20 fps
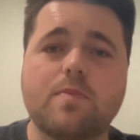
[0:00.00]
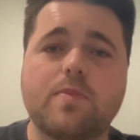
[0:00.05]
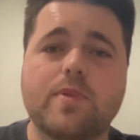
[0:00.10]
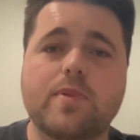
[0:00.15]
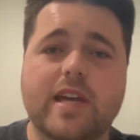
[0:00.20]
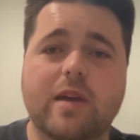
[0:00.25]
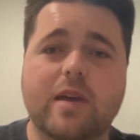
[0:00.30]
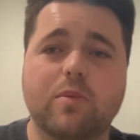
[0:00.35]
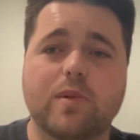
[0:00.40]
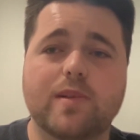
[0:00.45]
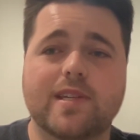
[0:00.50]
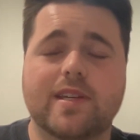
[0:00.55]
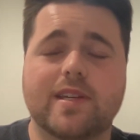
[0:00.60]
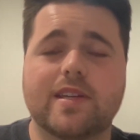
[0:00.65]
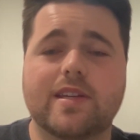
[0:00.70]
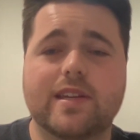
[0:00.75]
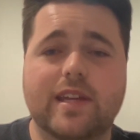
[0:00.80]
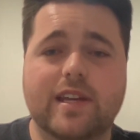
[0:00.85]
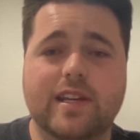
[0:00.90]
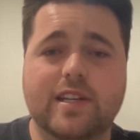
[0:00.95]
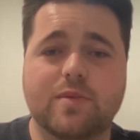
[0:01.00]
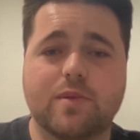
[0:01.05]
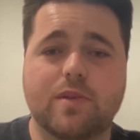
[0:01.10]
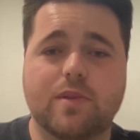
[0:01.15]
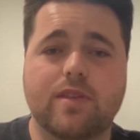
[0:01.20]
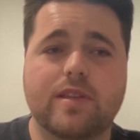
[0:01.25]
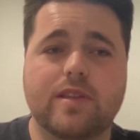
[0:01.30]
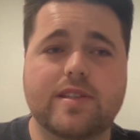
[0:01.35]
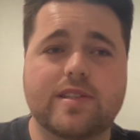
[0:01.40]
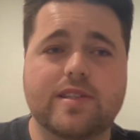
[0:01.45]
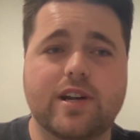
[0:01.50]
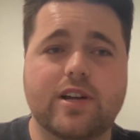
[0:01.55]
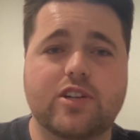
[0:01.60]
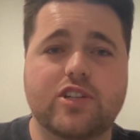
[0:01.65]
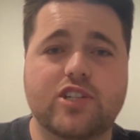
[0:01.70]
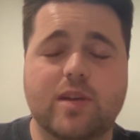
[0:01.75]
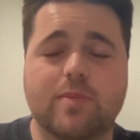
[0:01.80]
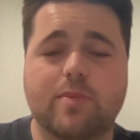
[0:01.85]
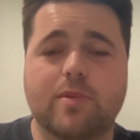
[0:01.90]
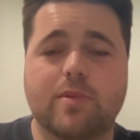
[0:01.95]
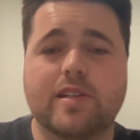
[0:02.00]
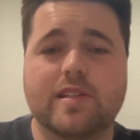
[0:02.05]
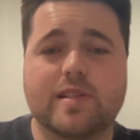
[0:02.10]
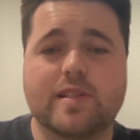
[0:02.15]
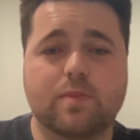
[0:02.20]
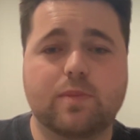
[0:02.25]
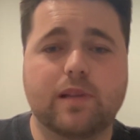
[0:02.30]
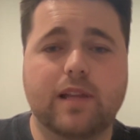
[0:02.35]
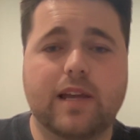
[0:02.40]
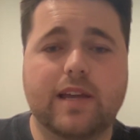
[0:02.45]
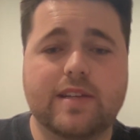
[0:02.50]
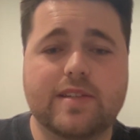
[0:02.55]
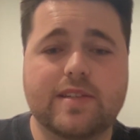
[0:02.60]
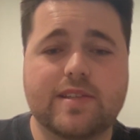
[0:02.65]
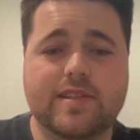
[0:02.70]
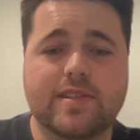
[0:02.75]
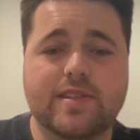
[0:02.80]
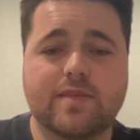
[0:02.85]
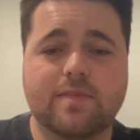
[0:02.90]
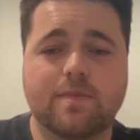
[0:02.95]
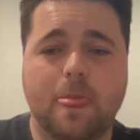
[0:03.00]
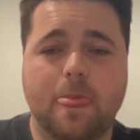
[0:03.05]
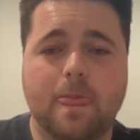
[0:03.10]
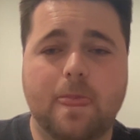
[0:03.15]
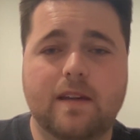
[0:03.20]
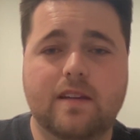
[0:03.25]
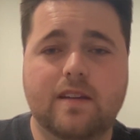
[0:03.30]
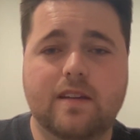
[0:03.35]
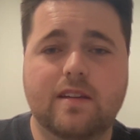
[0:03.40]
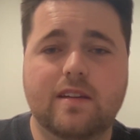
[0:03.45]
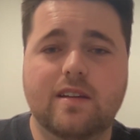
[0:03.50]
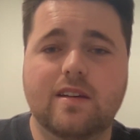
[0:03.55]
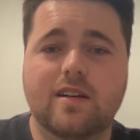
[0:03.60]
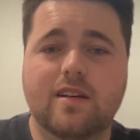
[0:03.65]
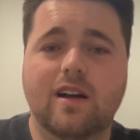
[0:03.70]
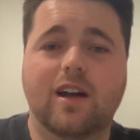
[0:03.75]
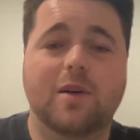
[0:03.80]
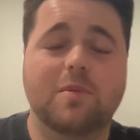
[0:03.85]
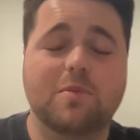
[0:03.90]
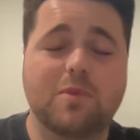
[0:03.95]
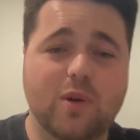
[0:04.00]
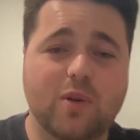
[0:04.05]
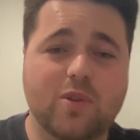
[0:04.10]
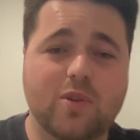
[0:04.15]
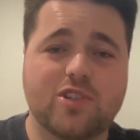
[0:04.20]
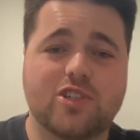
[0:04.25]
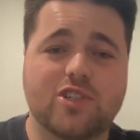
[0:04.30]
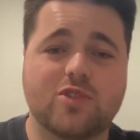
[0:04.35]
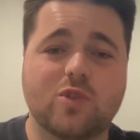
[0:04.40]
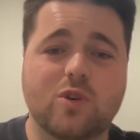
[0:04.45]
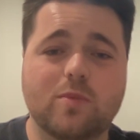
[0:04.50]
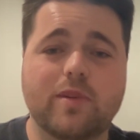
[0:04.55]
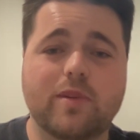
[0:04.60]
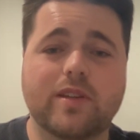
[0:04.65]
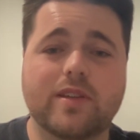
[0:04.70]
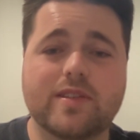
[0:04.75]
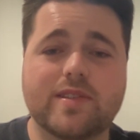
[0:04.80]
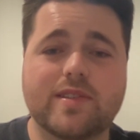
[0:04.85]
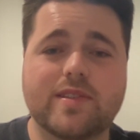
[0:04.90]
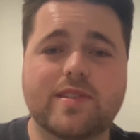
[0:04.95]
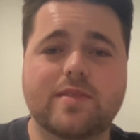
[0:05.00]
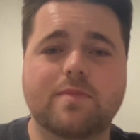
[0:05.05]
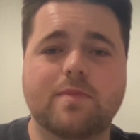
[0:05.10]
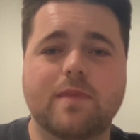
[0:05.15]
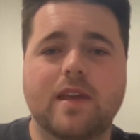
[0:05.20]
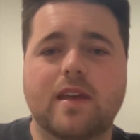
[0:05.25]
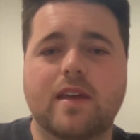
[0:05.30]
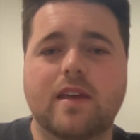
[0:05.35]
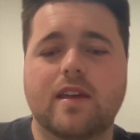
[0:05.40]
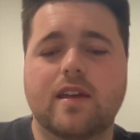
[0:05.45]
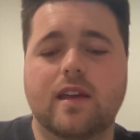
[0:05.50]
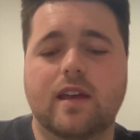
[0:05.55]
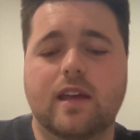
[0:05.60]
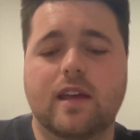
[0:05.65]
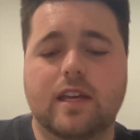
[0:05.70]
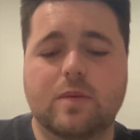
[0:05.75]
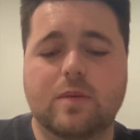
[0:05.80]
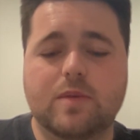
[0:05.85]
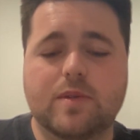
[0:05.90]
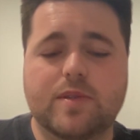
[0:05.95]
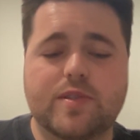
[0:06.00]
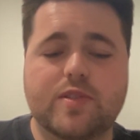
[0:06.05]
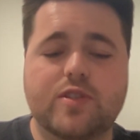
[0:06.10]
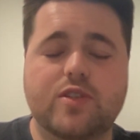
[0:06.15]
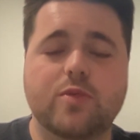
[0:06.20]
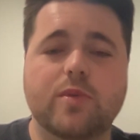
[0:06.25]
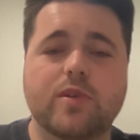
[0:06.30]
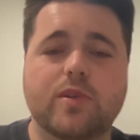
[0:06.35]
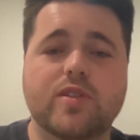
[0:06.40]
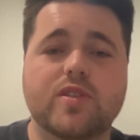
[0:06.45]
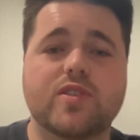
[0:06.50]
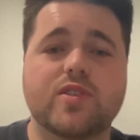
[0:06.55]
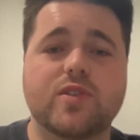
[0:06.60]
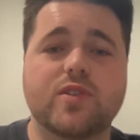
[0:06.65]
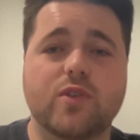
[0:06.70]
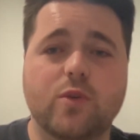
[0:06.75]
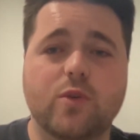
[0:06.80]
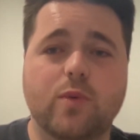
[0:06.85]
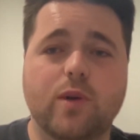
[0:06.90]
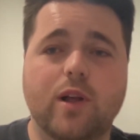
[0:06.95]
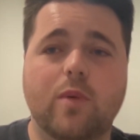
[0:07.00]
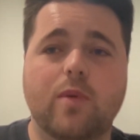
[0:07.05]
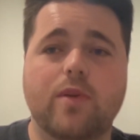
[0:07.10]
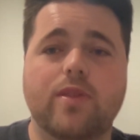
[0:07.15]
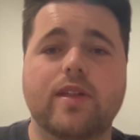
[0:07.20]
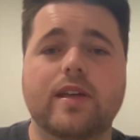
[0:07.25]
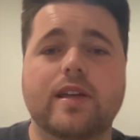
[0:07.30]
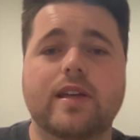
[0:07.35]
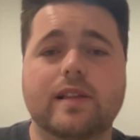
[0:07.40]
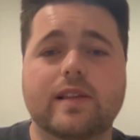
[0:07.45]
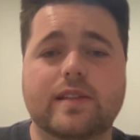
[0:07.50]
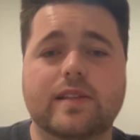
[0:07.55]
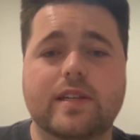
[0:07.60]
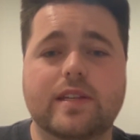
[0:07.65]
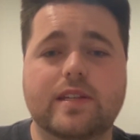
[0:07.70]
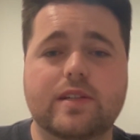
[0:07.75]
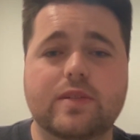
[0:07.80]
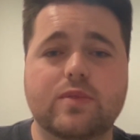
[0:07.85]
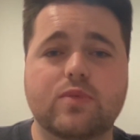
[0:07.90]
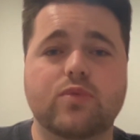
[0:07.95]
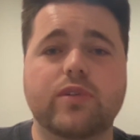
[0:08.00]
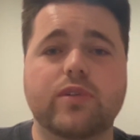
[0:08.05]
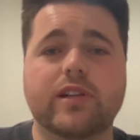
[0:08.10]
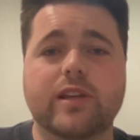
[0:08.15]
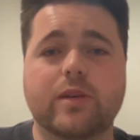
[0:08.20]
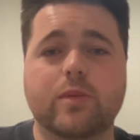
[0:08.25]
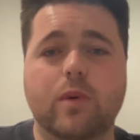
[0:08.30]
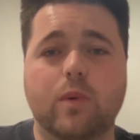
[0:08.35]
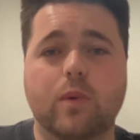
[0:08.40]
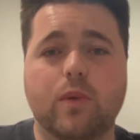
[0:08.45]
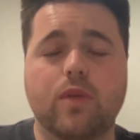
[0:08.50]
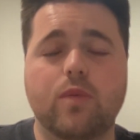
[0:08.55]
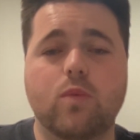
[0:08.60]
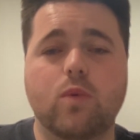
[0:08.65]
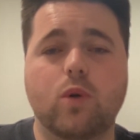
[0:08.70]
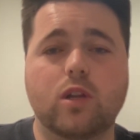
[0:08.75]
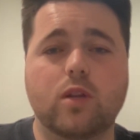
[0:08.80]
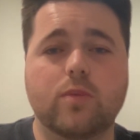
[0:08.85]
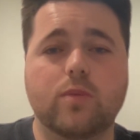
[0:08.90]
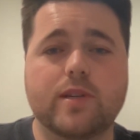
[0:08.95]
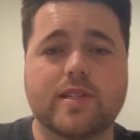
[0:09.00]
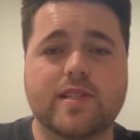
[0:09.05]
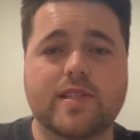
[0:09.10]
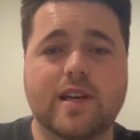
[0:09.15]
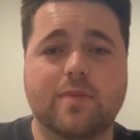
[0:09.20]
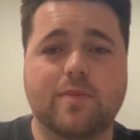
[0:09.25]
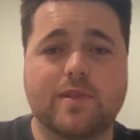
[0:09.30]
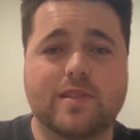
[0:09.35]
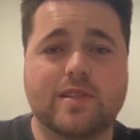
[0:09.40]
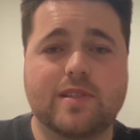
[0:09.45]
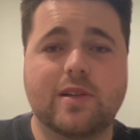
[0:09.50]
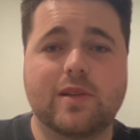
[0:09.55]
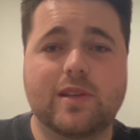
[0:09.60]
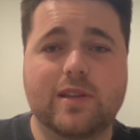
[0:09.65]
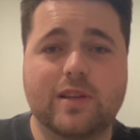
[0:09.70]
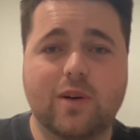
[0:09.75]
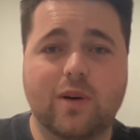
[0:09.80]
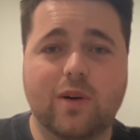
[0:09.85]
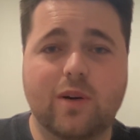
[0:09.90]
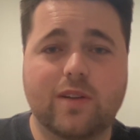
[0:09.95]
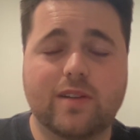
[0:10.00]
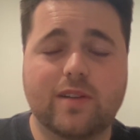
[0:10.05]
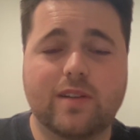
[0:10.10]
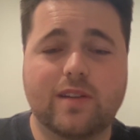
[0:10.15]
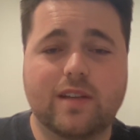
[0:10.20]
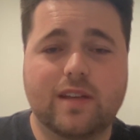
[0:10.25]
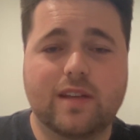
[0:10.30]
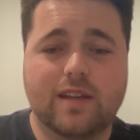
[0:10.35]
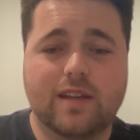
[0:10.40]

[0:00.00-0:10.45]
be able to connect with these young Japanese players? I'm not sure, because he was doing so well with England. He did really well with the Wallabies up until he got,